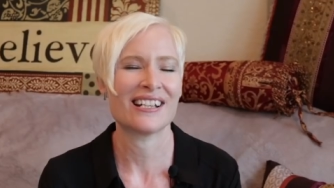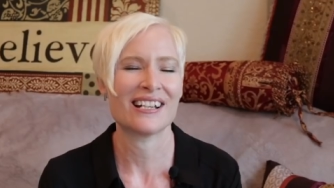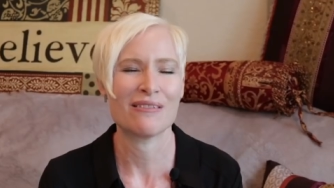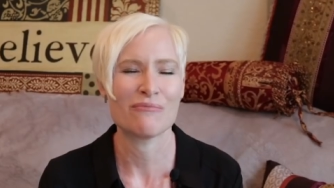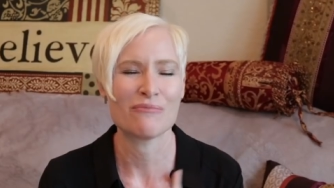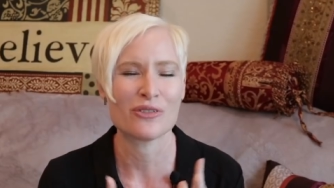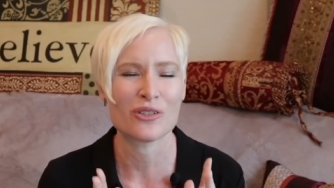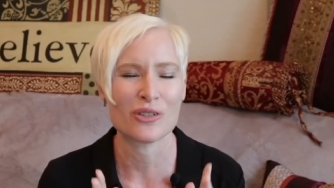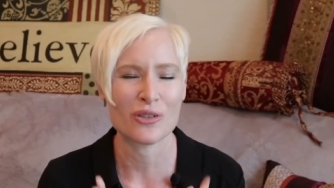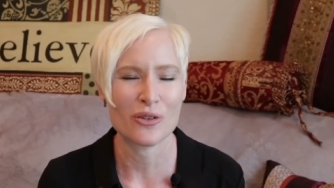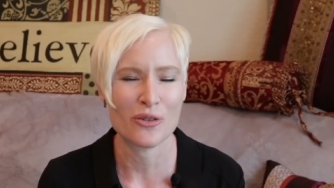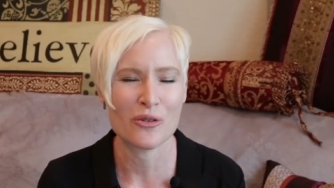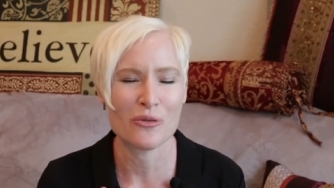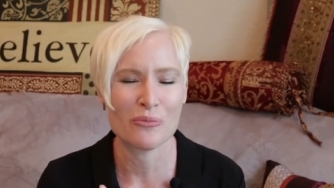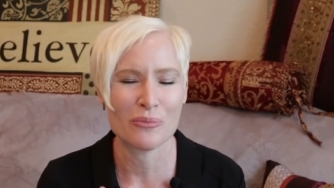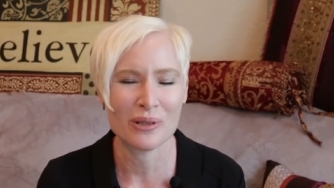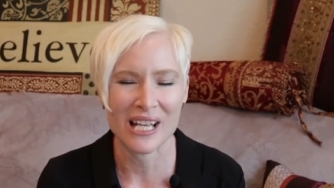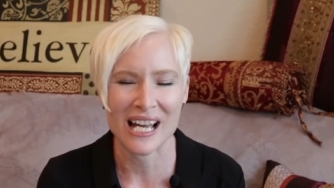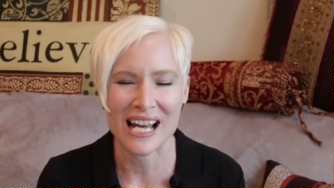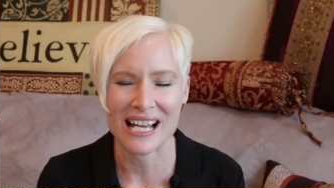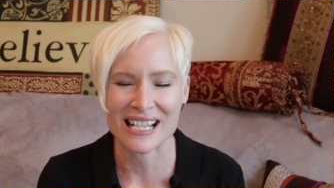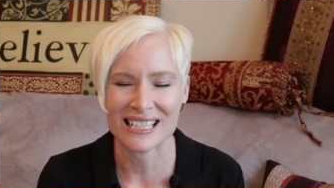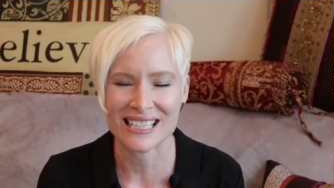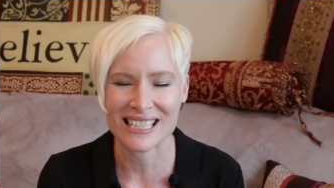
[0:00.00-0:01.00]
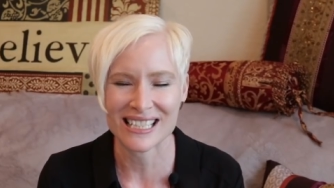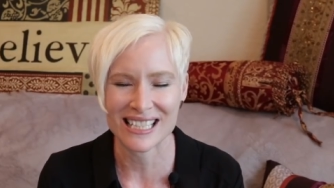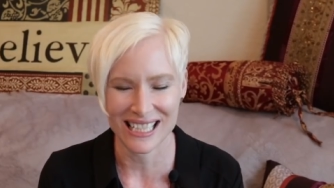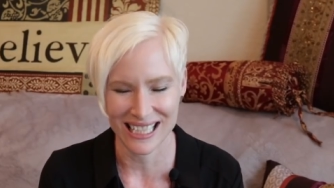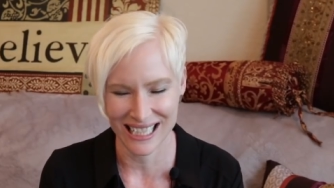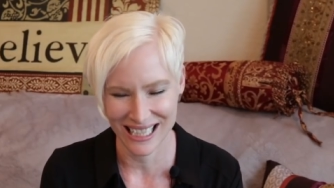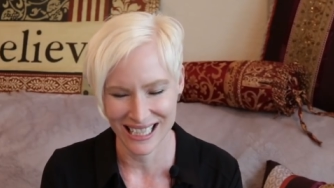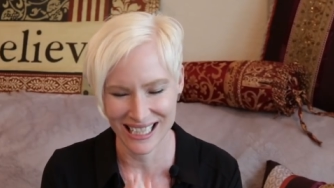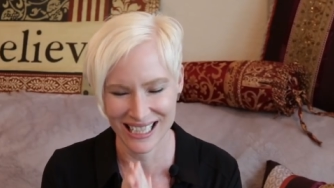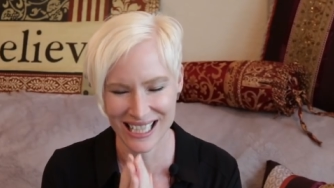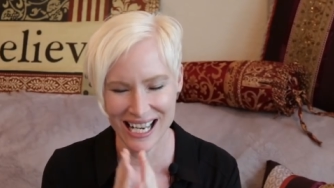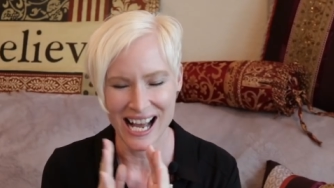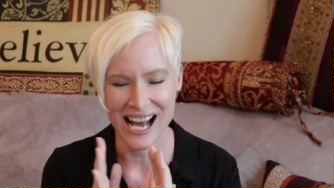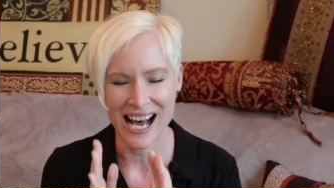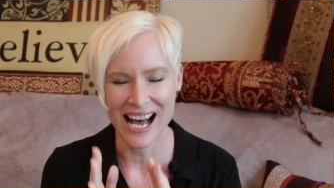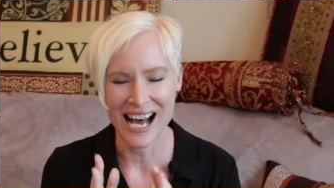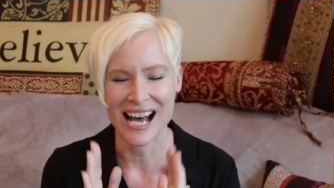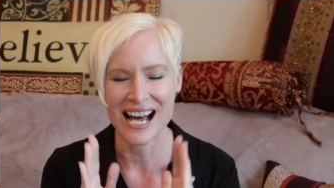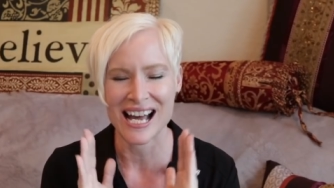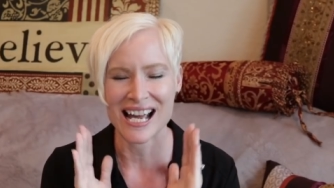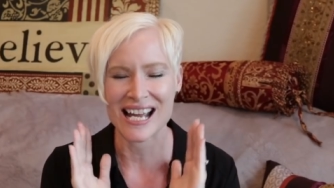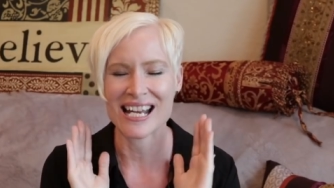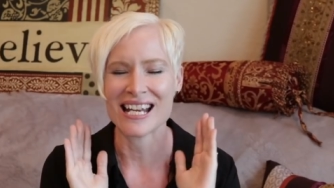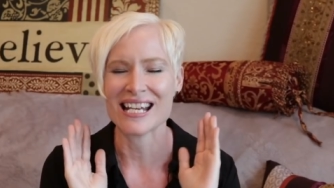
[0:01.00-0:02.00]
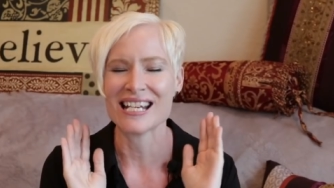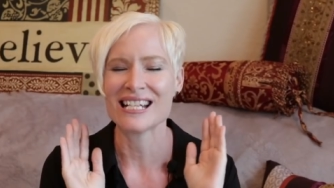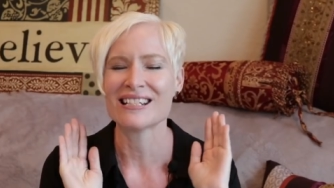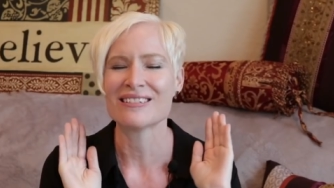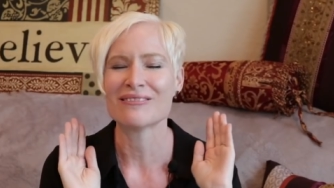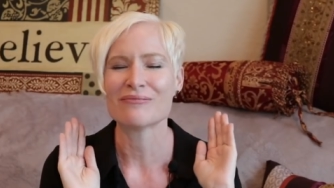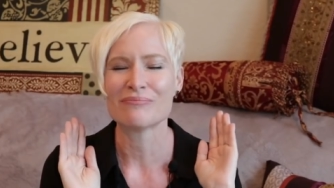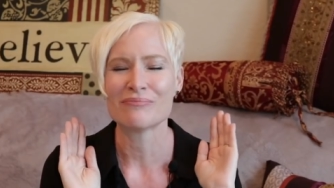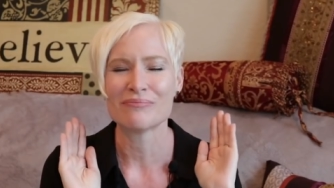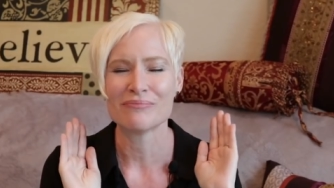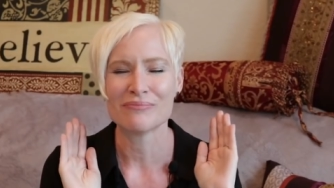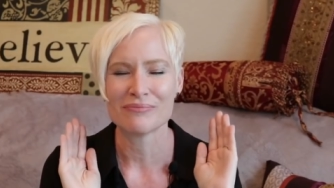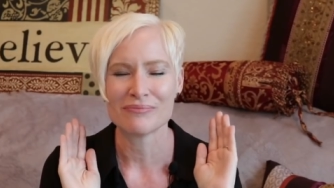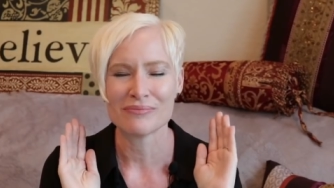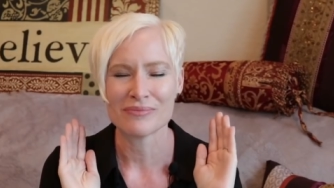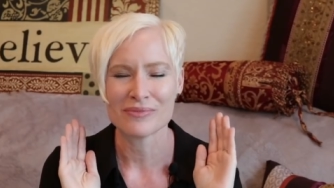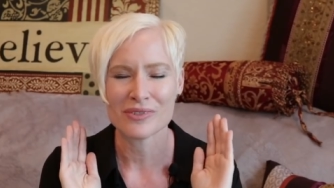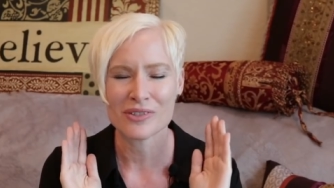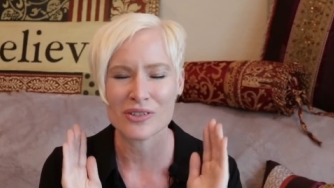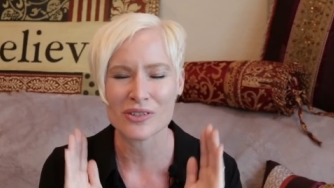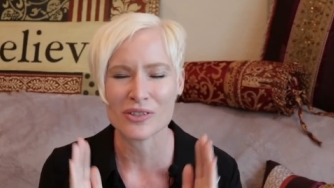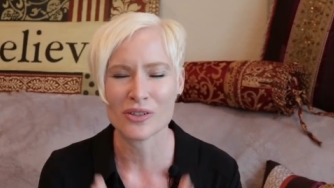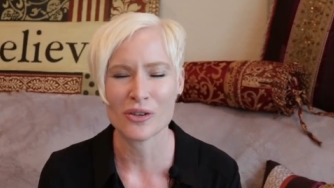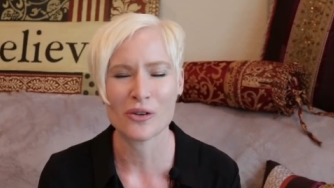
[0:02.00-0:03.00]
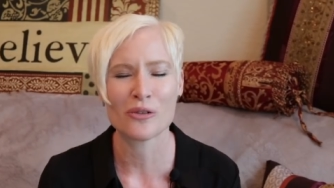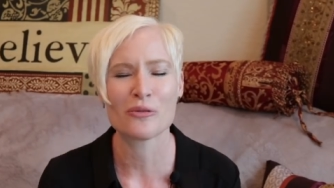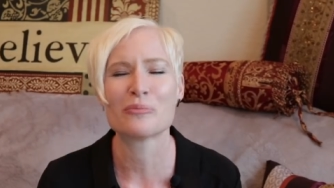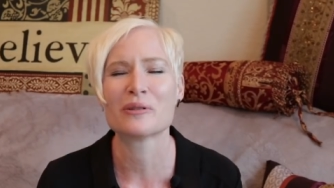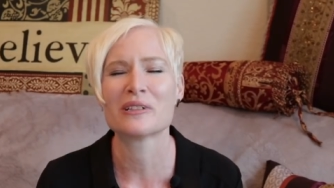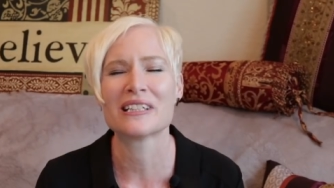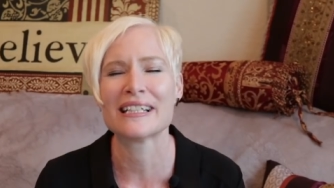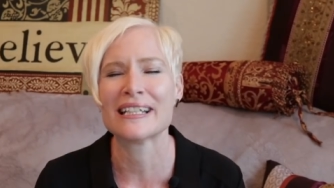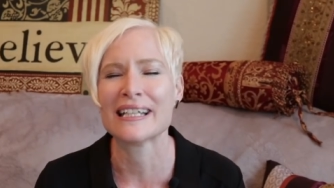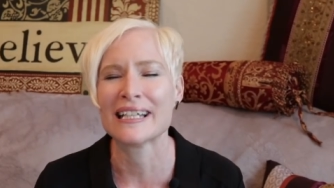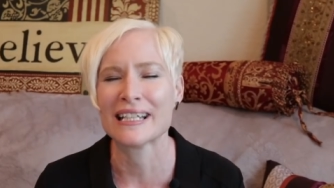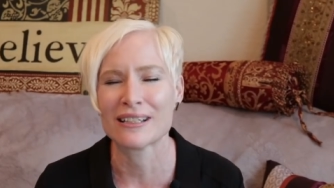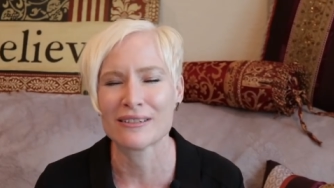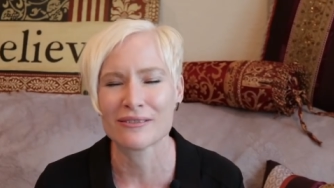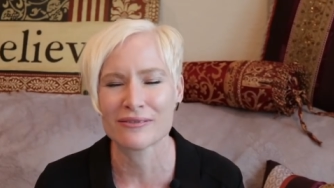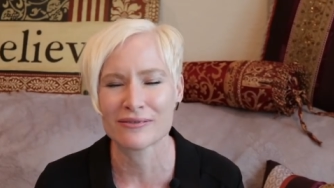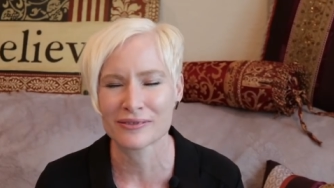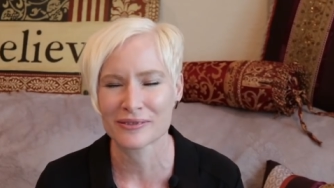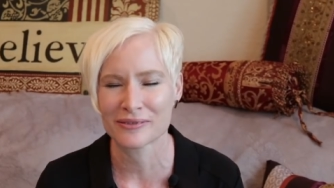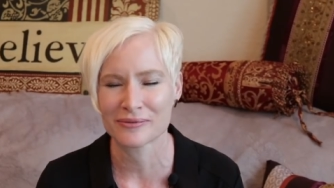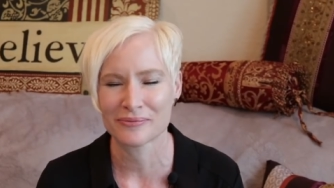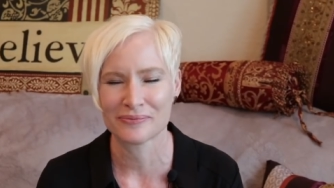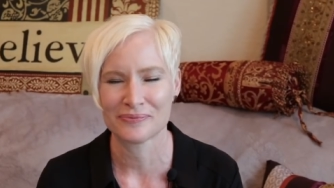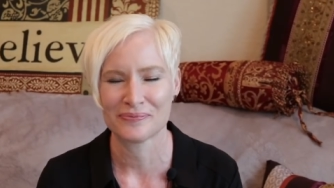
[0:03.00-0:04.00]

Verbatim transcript: and I'm so blessed, and I so believe.